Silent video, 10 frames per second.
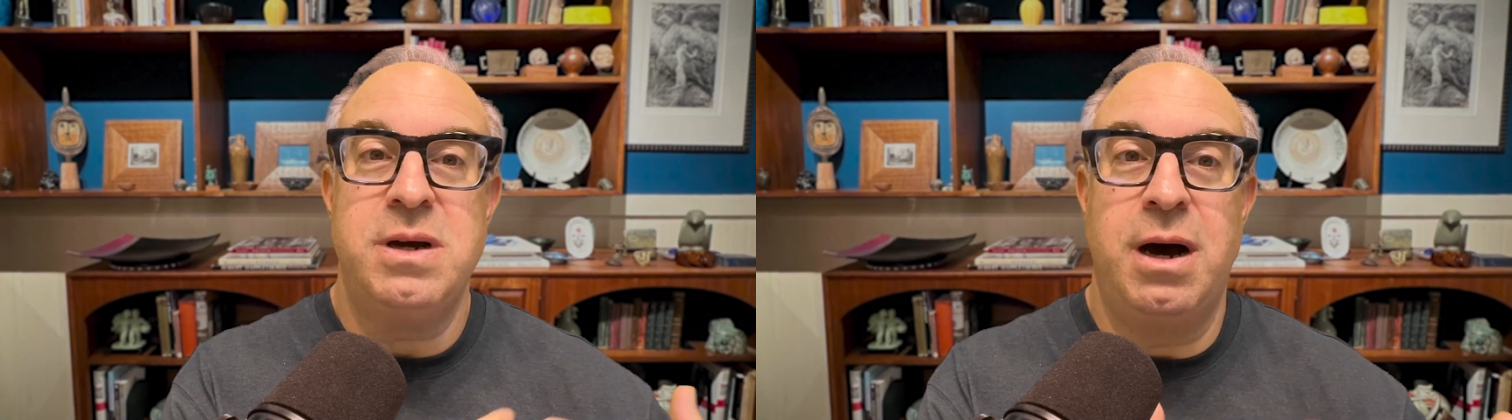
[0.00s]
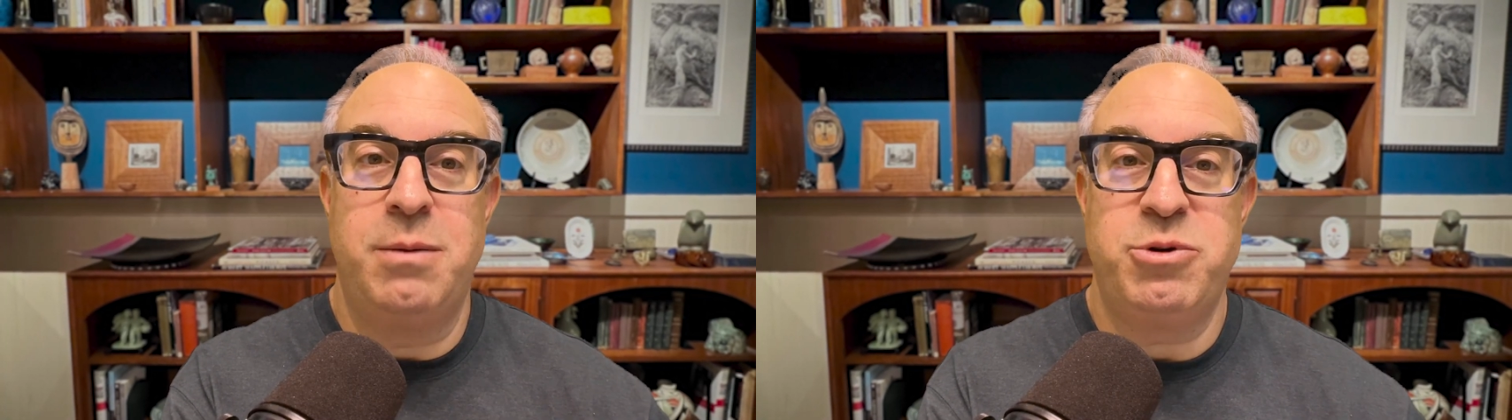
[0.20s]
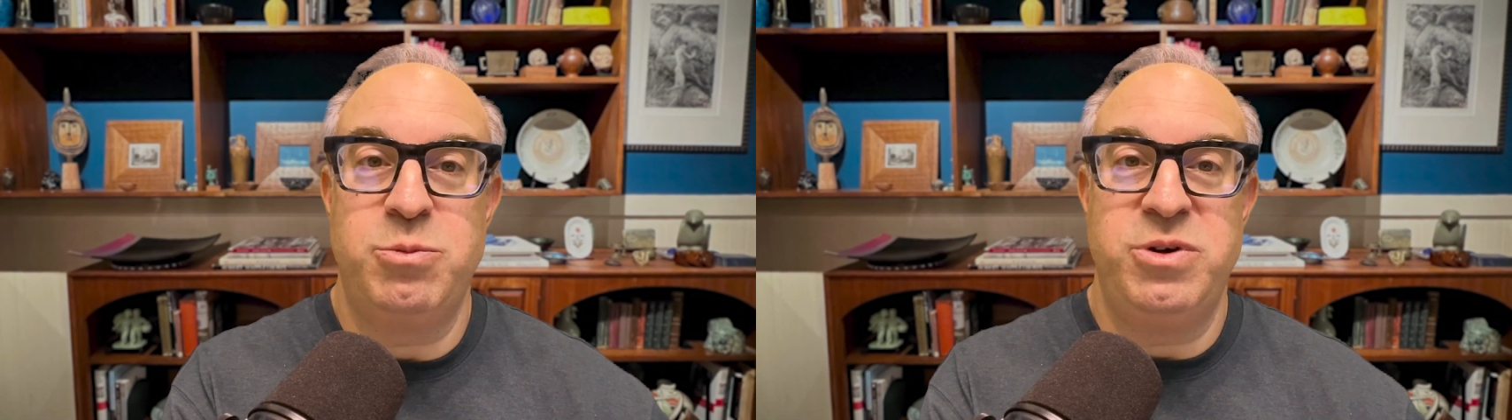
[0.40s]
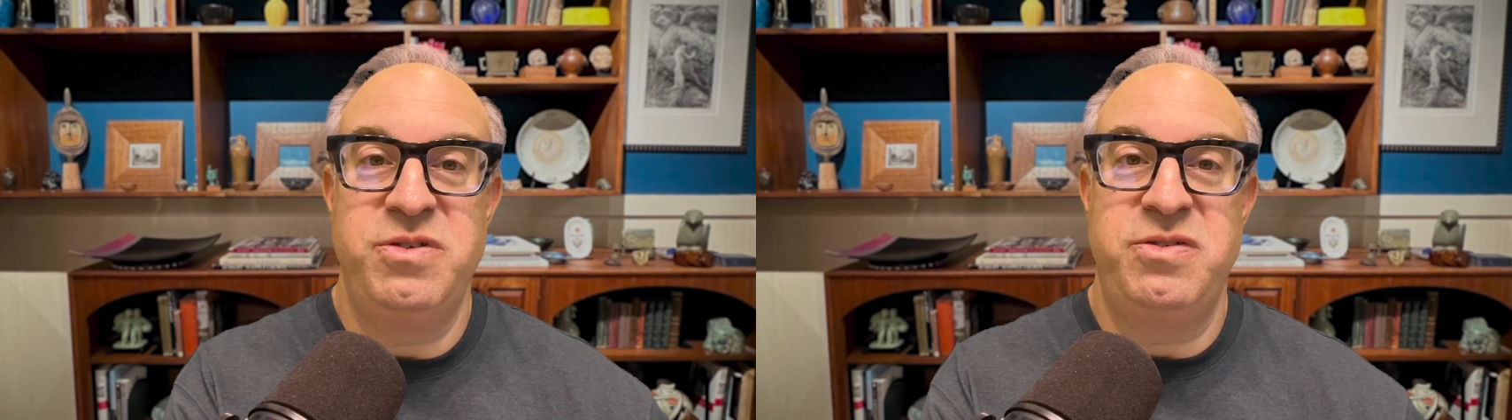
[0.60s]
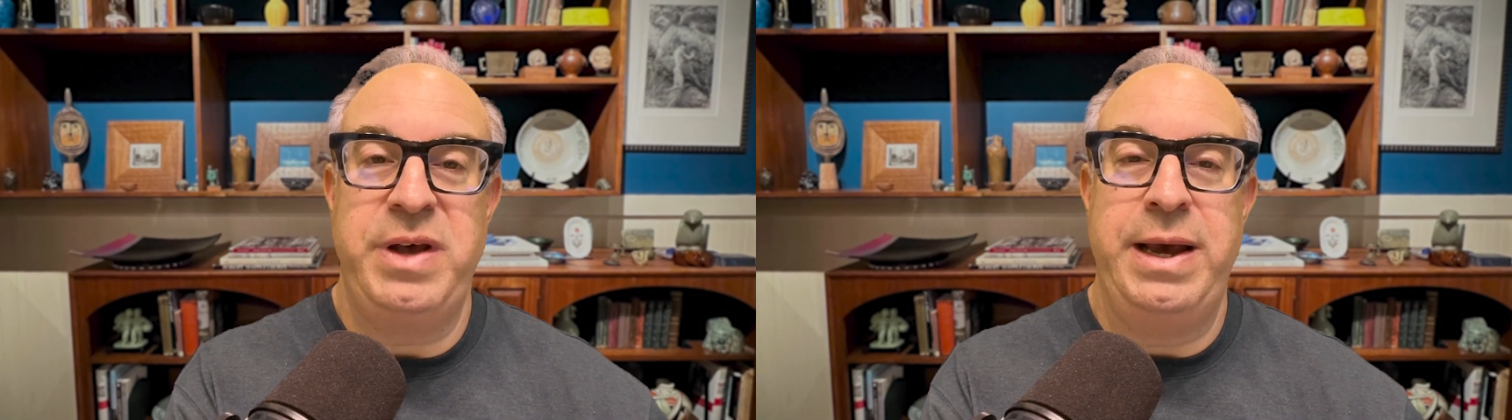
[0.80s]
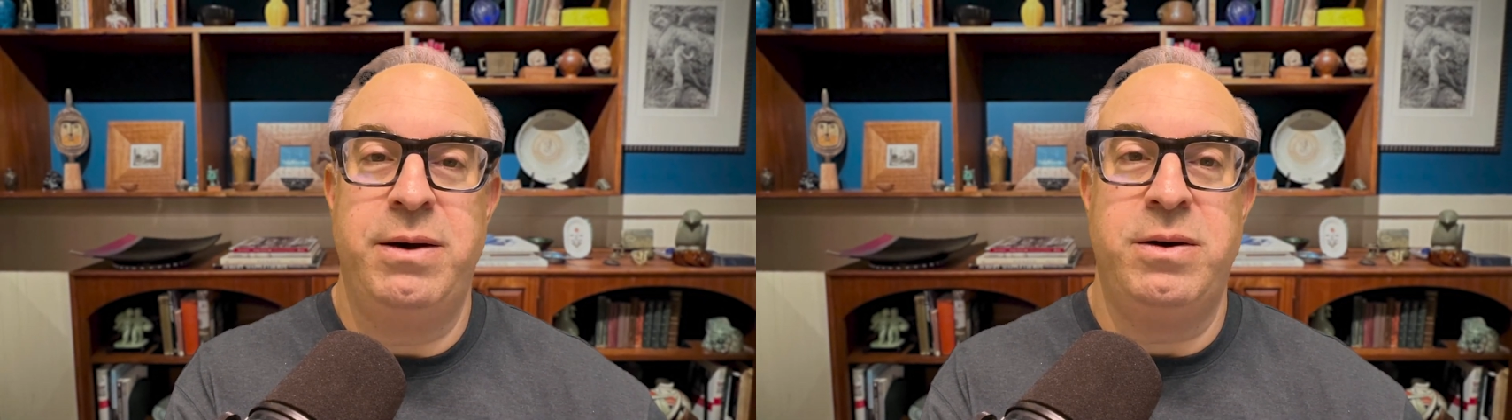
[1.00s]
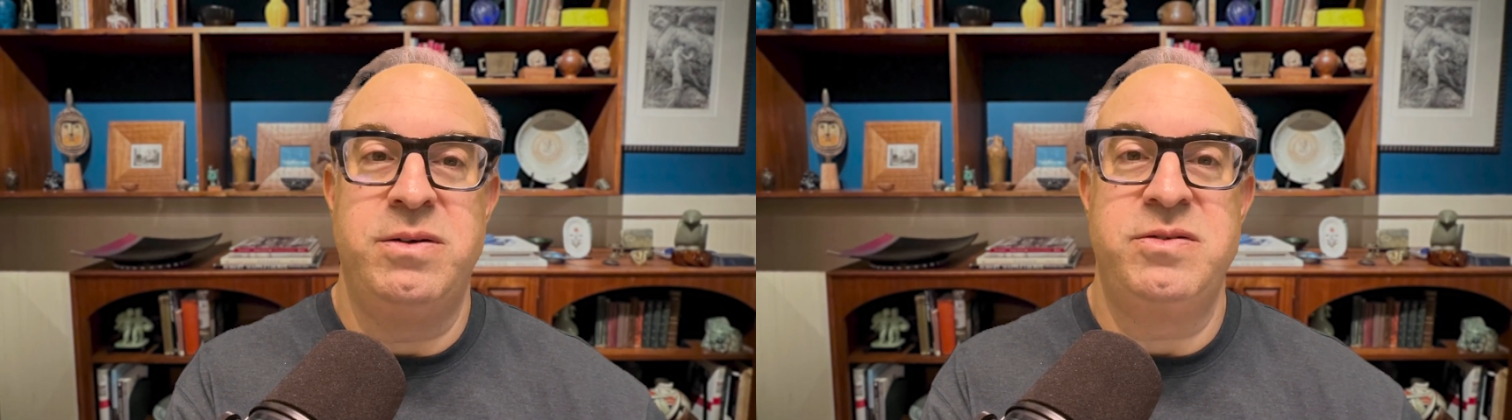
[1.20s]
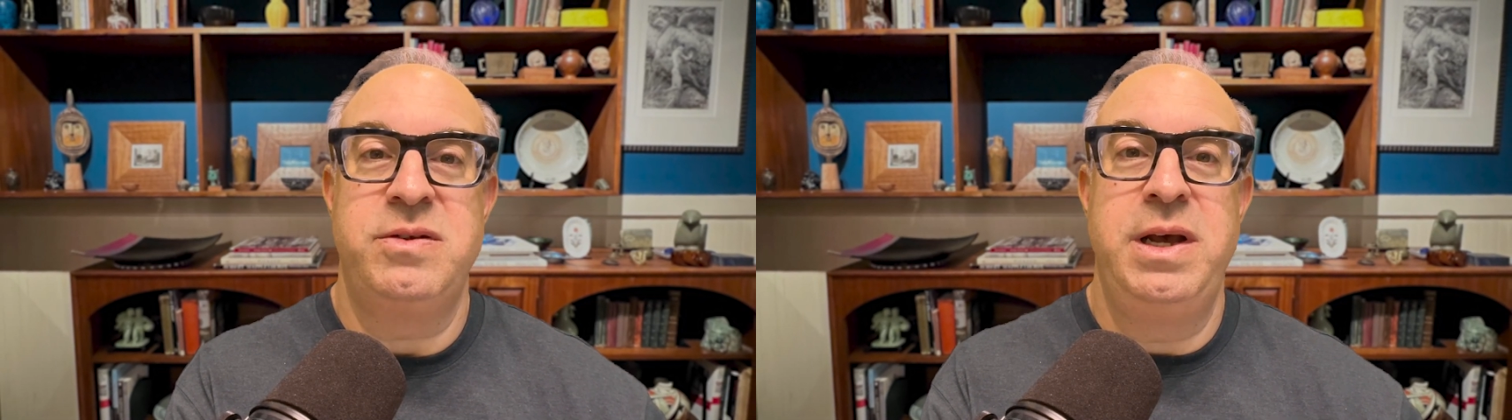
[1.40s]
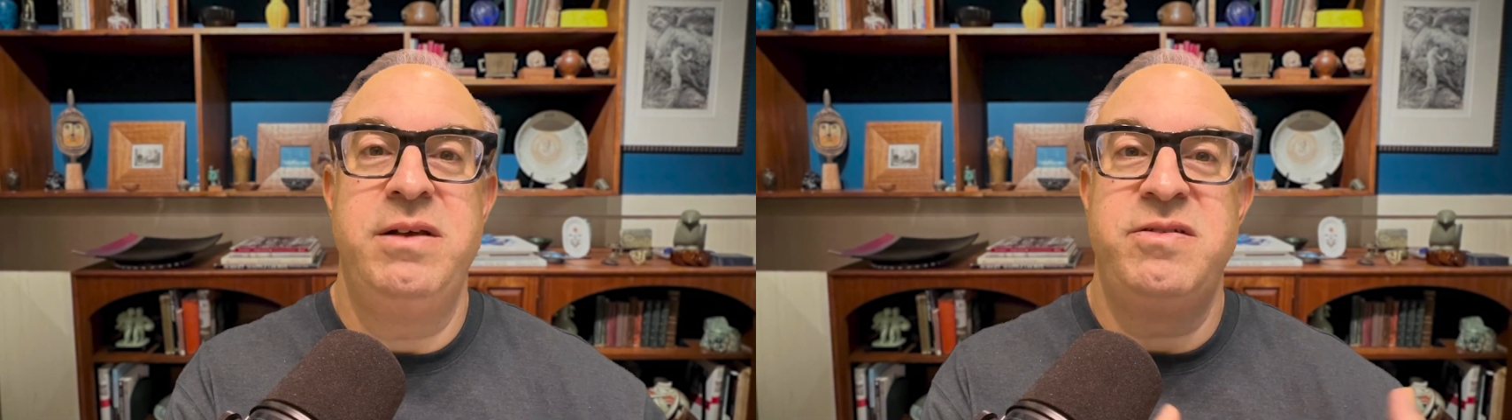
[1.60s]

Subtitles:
comparable sales,